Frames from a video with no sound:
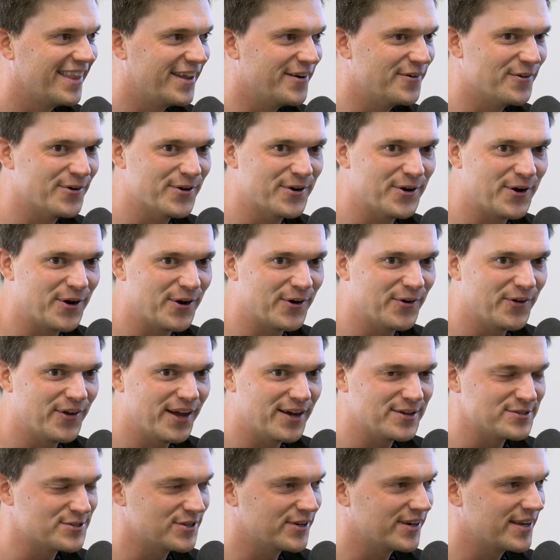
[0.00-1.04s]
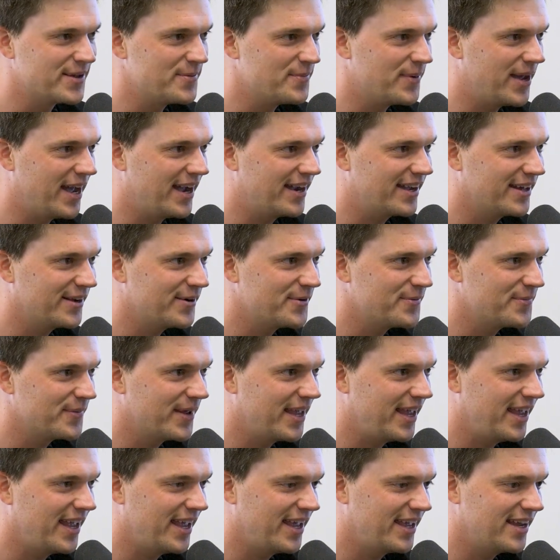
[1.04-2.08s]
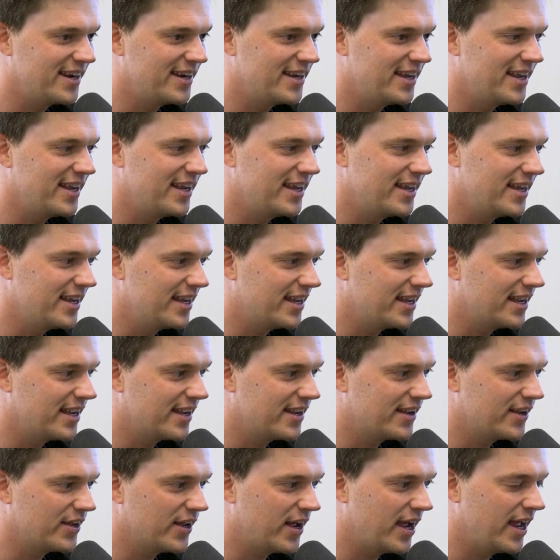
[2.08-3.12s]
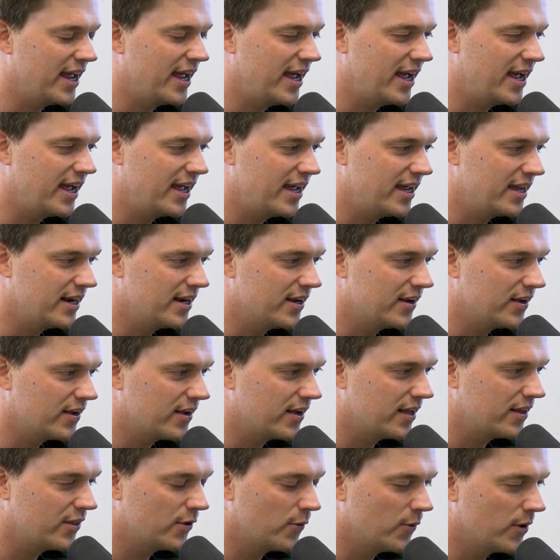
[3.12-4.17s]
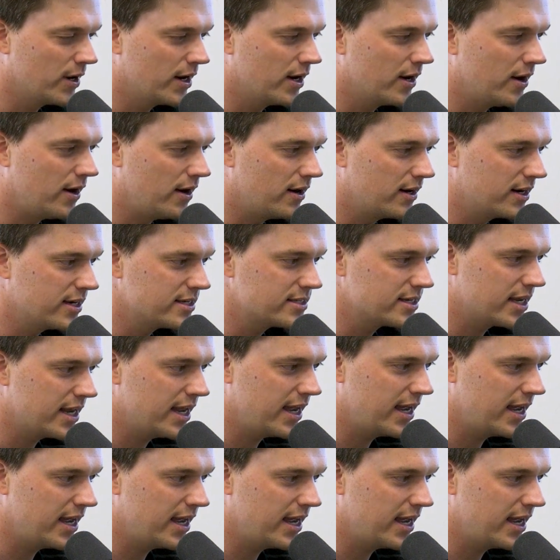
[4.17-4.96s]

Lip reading: They were gnarly. I was looking back at them, and I had the one in August.